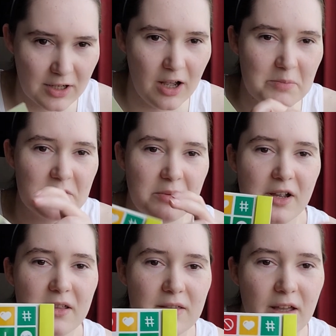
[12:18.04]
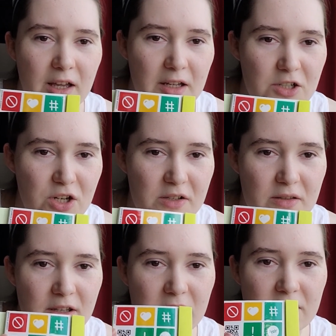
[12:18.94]
comes with
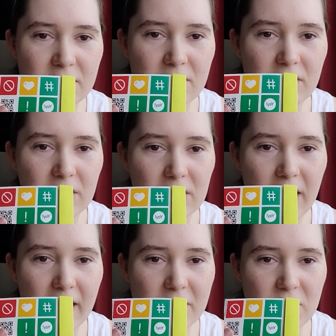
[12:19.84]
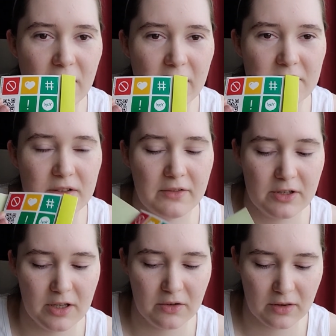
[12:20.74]
just these little hashtags and
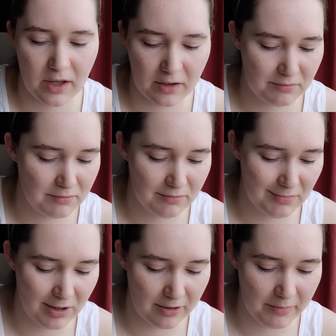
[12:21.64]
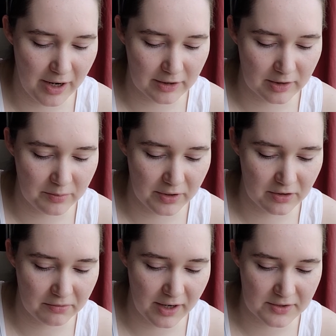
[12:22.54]
everything in that automatically, but
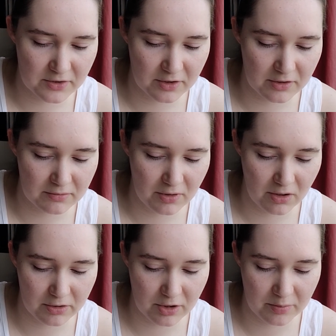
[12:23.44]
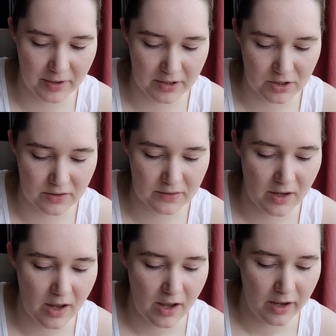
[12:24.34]
the rest are all your pages.
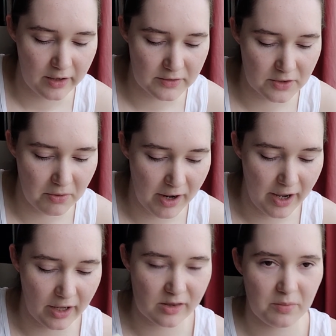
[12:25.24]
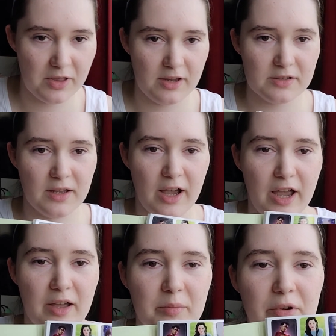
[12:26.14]
And so I had the things that I
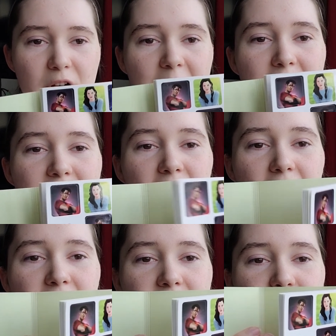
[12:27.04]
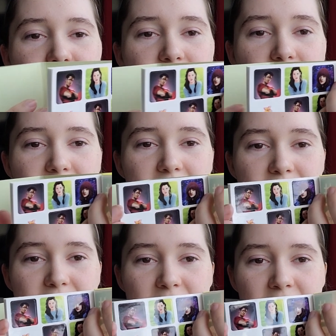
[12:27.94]
had put on my cards put onto
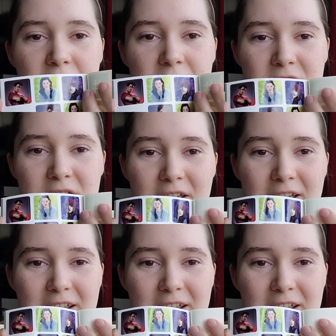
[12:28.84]
stickers,